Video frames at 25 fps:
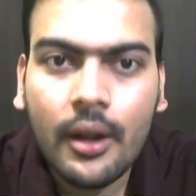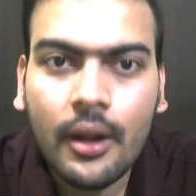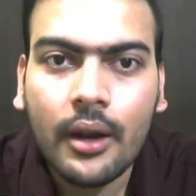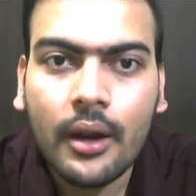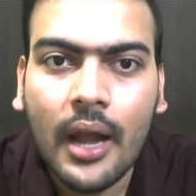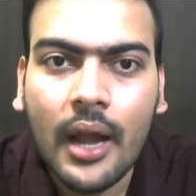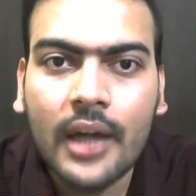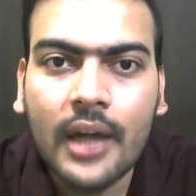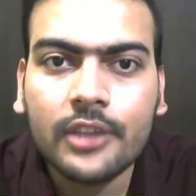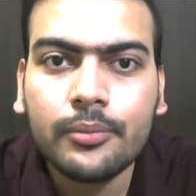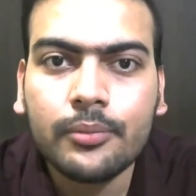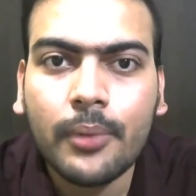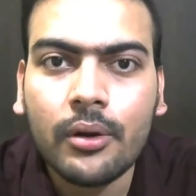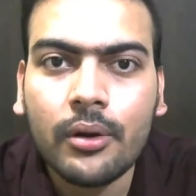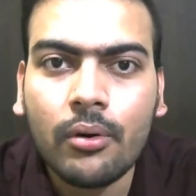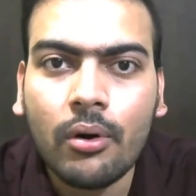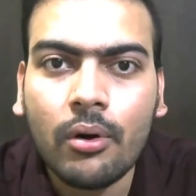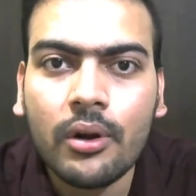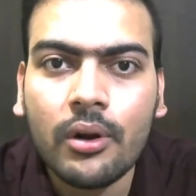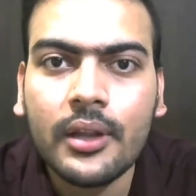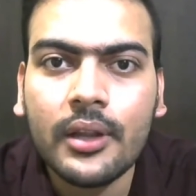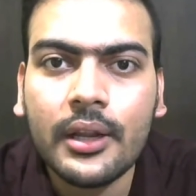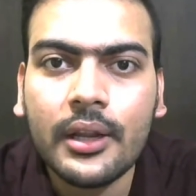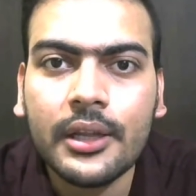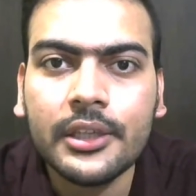Last but
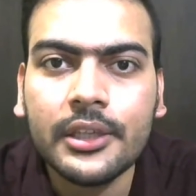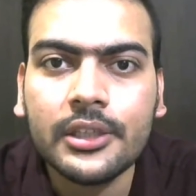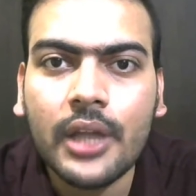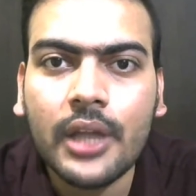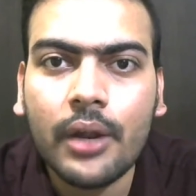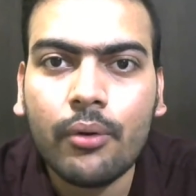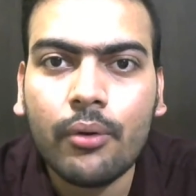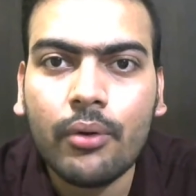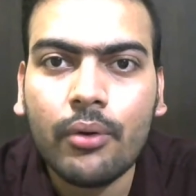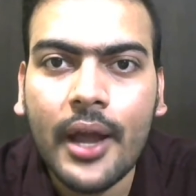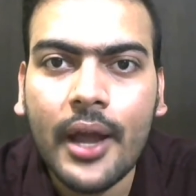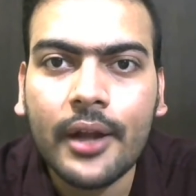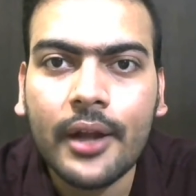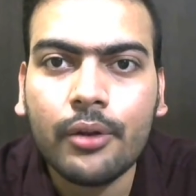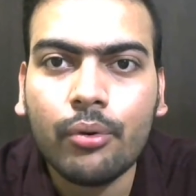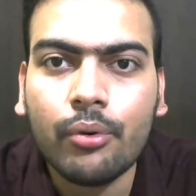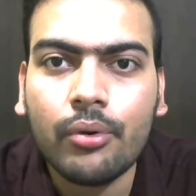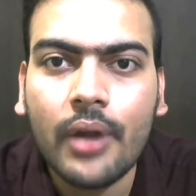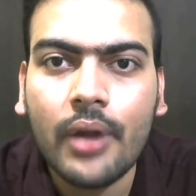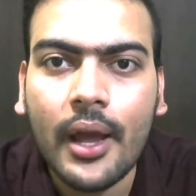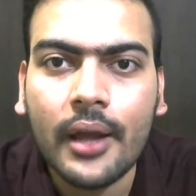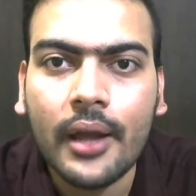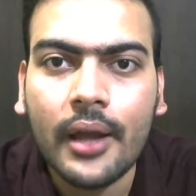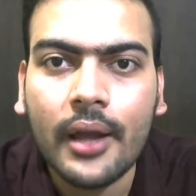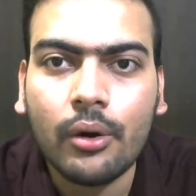not the least, I would like to
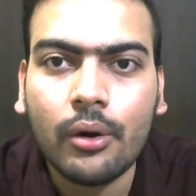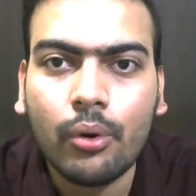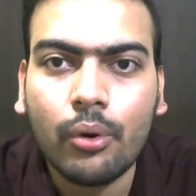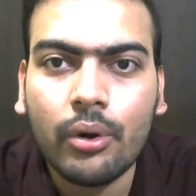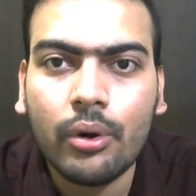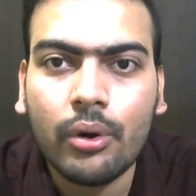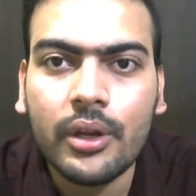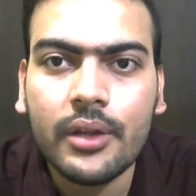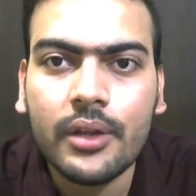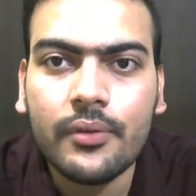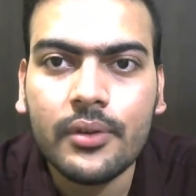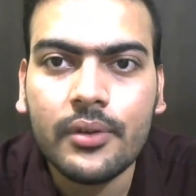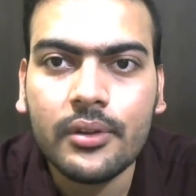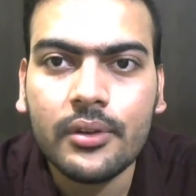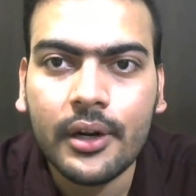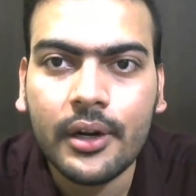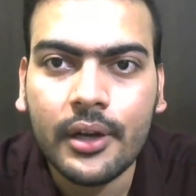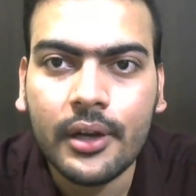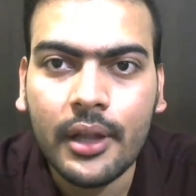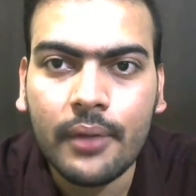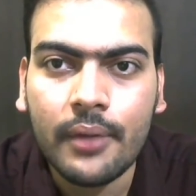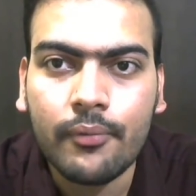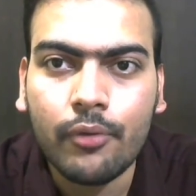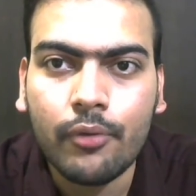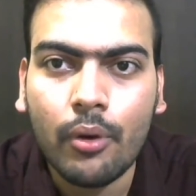thank the whole
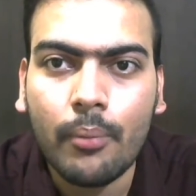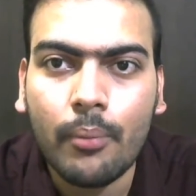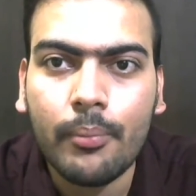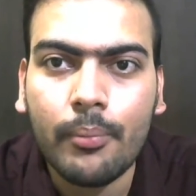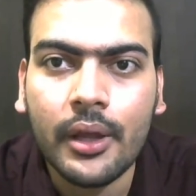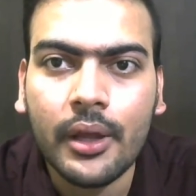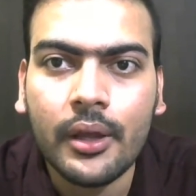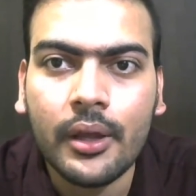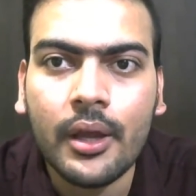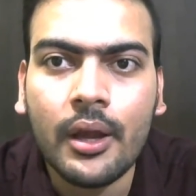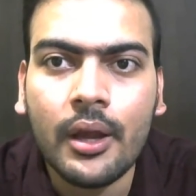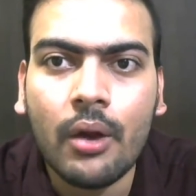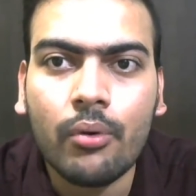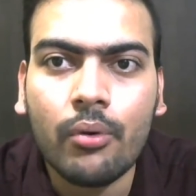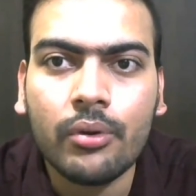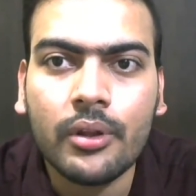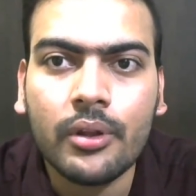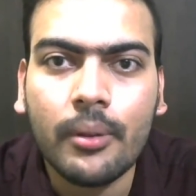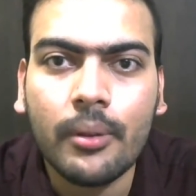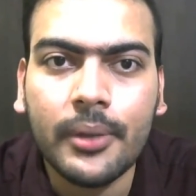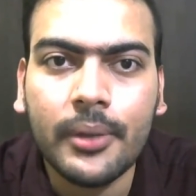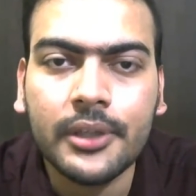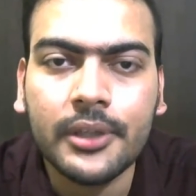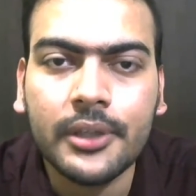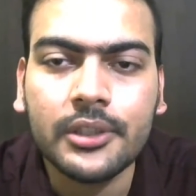Evision team for bringing out
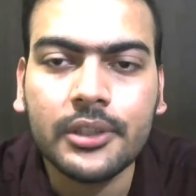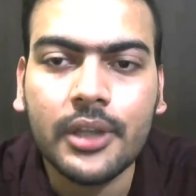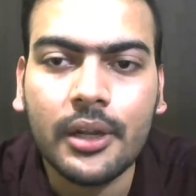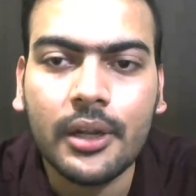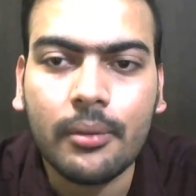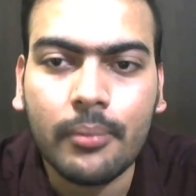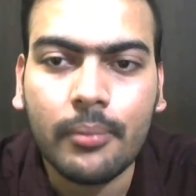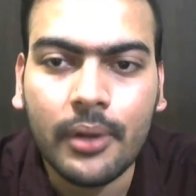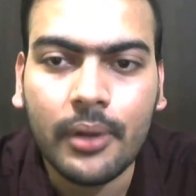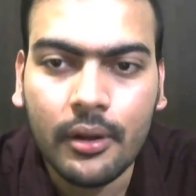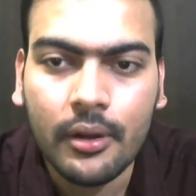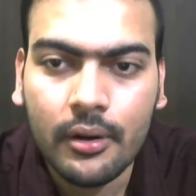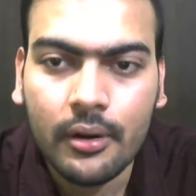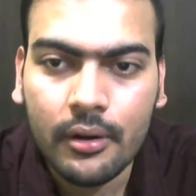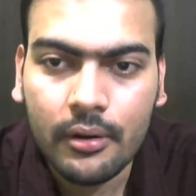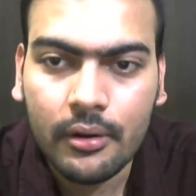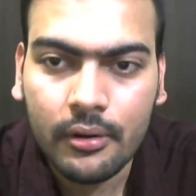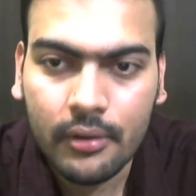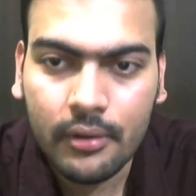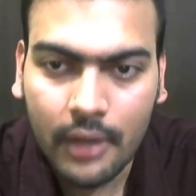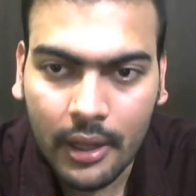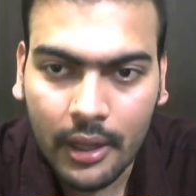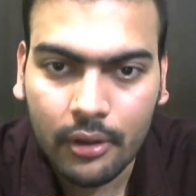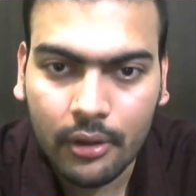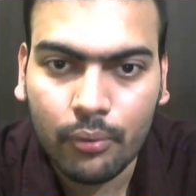the best in me.
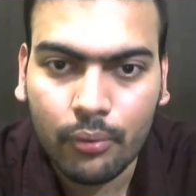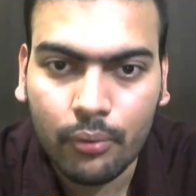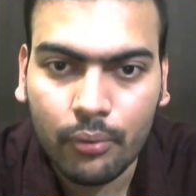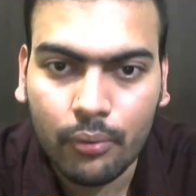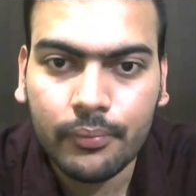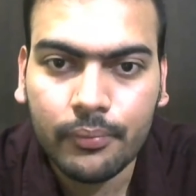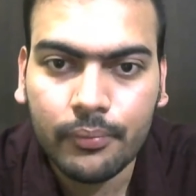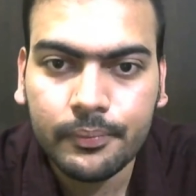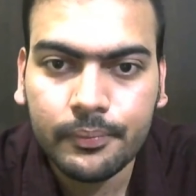Thank you.